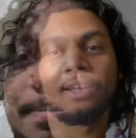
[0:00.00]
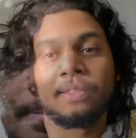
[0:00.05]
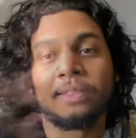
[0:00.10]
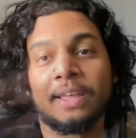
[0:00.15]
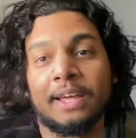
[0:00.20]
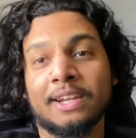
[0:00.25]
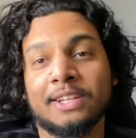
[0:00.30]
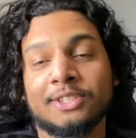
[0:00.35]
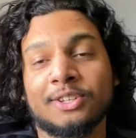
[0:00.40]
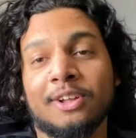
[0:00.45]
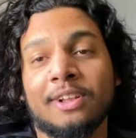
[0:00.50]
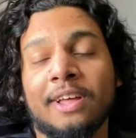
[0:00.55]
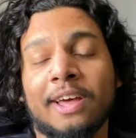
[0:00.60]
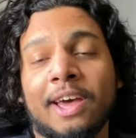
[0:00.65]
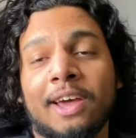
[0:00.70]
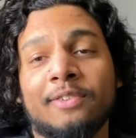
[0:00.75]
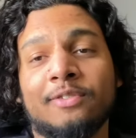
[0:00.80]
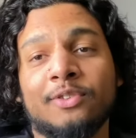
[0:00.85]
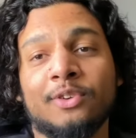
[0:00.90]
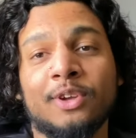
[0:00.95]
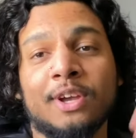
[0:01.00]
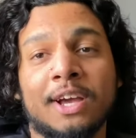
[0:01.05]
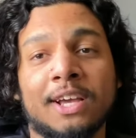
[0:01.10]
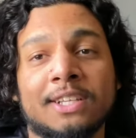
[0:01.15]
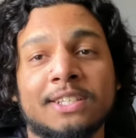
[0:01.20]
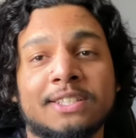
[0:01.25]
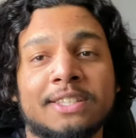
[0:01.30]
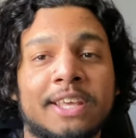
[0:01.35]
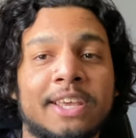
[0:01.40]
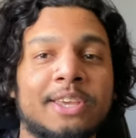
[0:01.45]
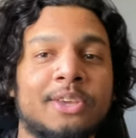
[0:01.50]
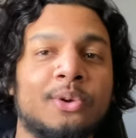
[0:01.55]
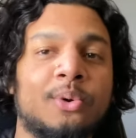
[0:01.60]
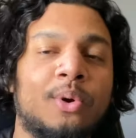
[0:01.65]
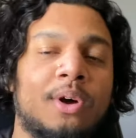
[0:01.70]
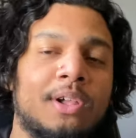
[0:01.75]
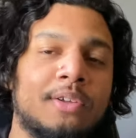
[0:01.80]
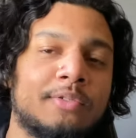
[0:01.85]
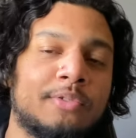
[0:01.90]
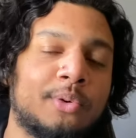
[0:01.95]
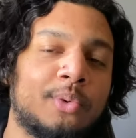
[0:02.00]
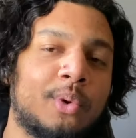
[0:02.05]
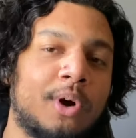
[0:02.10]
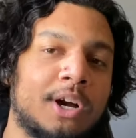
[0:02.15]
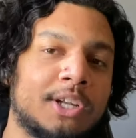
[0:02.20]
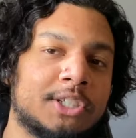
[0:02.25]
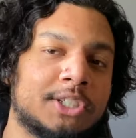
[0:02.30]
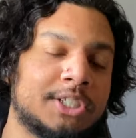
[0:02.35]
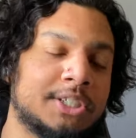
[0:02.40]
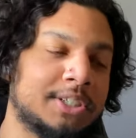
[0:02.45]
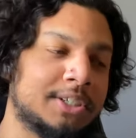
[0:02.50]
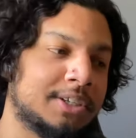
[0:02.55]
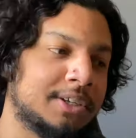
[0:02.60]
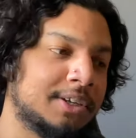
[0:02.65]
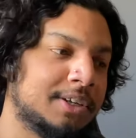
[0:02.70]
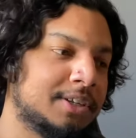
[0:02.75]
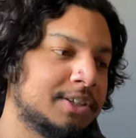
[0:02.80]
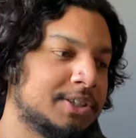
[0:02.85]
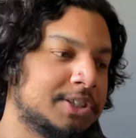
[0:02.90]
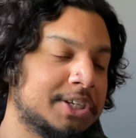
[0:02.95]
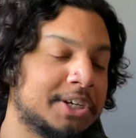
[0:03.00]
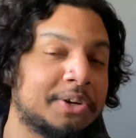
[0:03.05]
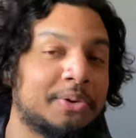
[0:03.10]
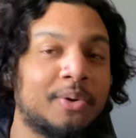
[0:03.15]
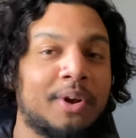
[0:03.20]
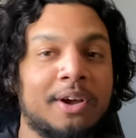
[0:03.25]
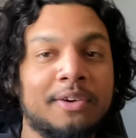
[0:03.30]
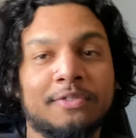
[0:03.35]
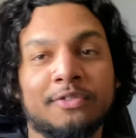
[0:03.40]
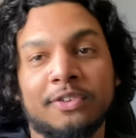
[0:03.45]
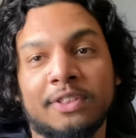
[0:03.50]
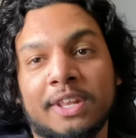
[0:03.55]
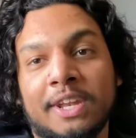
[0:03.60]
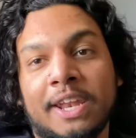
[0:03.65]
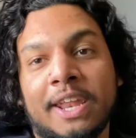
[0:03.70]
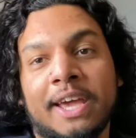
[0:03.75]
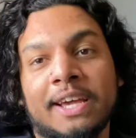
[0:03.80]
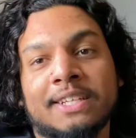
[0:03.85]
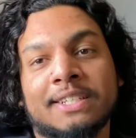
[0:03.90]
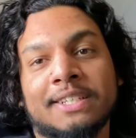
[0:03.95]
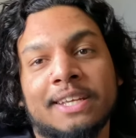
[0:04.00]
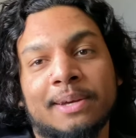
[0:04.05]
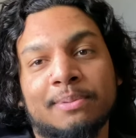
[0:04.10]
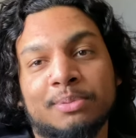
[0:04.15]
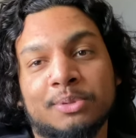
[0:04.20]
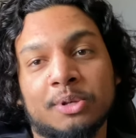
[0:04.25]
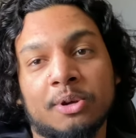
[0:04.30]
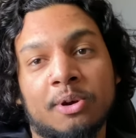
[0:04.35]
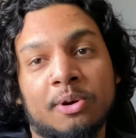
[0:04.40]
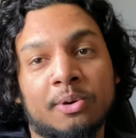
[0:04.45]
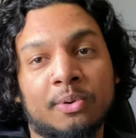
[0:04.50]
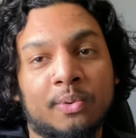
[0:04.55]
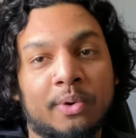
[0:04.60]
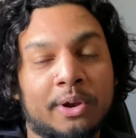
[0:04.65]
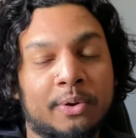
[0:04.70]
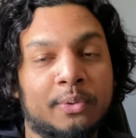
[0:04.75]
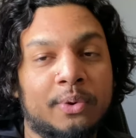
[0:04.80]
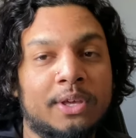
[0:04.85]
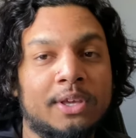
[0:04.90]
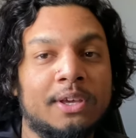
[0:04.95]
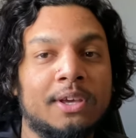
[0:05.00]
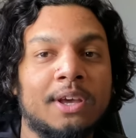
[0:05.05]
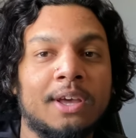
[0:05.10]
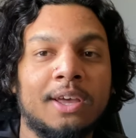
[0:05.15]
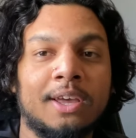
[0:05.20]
That is all I have for you guys. Thank you all for watching. Stick around for the next episode when we